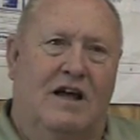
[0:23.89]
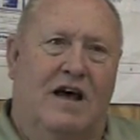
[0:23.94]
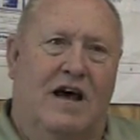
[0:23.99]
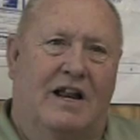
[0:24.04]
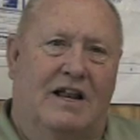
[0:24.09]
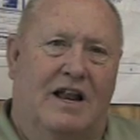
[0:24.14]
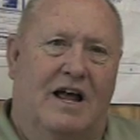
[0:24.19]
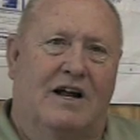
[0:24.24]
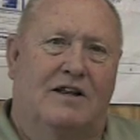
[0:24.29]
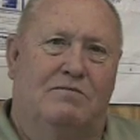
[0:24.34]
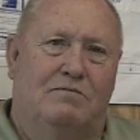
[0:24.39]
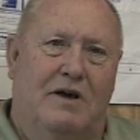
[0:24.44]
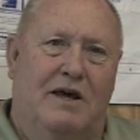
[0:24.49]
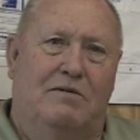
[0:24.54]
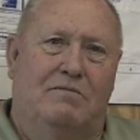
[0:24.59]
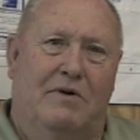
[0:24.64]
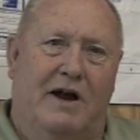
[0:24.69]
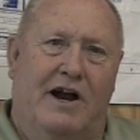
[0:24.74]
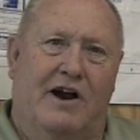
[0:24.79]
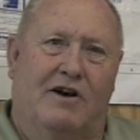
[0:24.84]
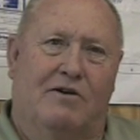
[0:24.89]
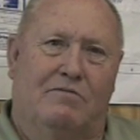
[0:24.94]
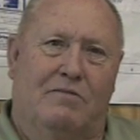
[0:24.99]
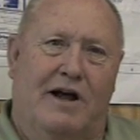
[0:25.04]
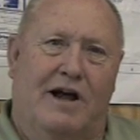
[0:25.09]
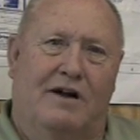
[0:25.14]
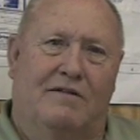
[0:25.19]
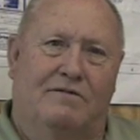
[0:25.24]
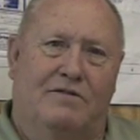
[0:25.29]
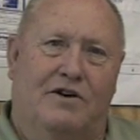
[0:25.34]
I'd like to be mayor of
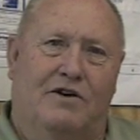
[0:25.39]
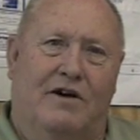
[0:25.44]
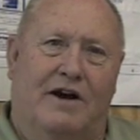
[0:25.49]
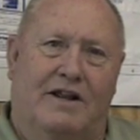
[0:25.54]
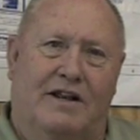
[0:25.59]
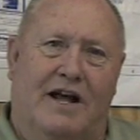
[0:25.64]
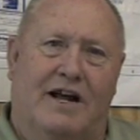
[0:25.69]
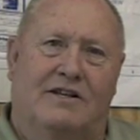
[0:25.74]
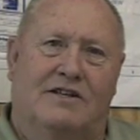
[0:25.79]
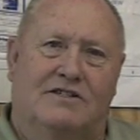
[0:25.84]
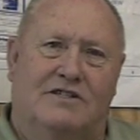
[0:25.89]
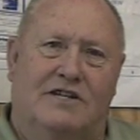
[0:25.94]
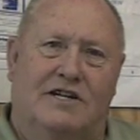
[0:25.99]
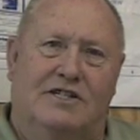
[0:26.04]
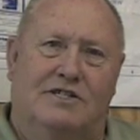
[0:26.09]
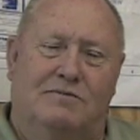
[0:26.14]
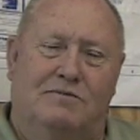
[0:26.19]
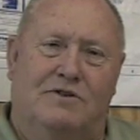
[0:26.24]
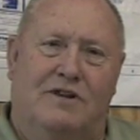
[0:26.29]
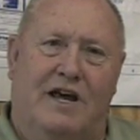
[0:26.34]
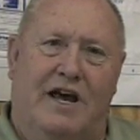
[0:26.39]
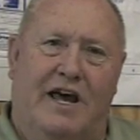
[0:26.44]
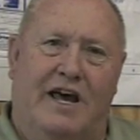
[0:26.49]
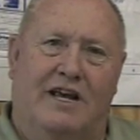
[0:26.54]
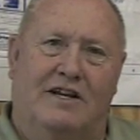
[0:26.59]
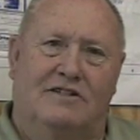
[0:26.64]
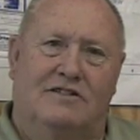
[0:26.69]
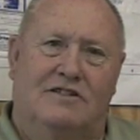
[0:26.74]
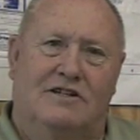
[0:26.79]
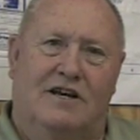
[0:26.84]
Mountain View. I'd like to see some
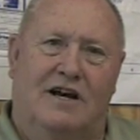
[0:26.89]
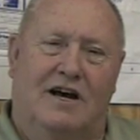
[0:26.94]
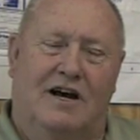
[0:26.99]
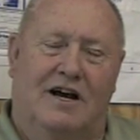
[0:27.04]
things